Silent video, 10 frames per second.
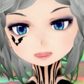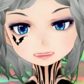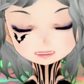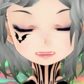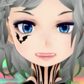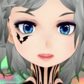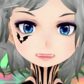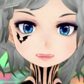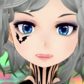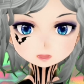a
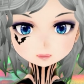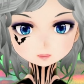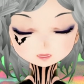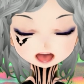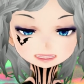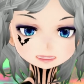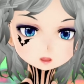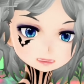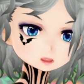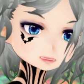video, I try to make
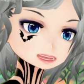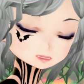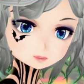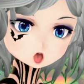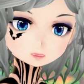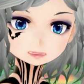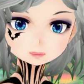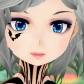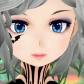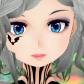it pretty, you know,
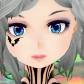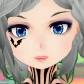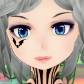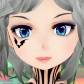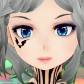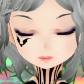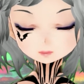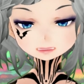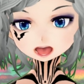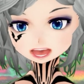
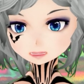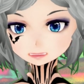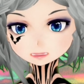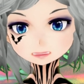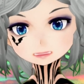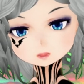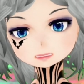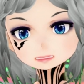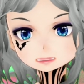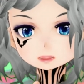trying to do things
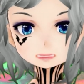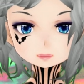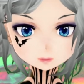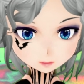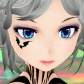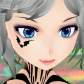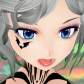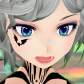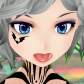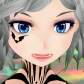here
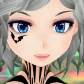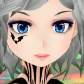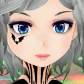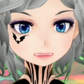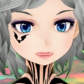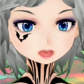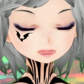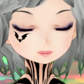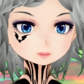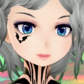somehow, in a way.
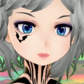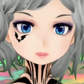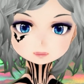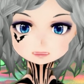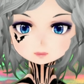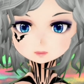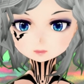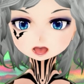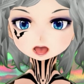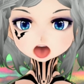
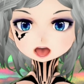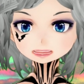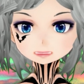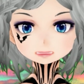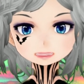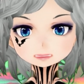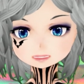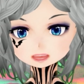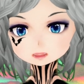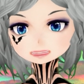So yeah, just
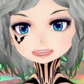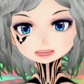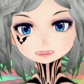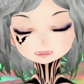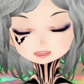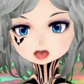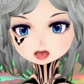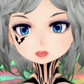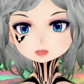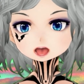like rearrange the
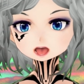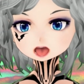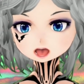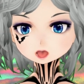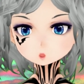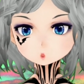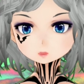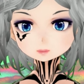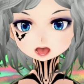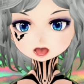stuff.
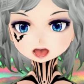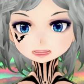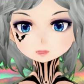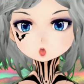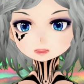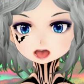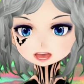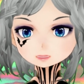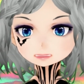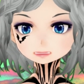I put
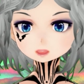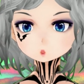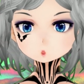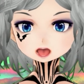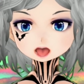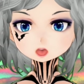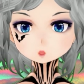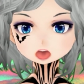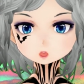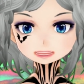aluminium foil
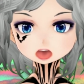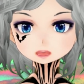paper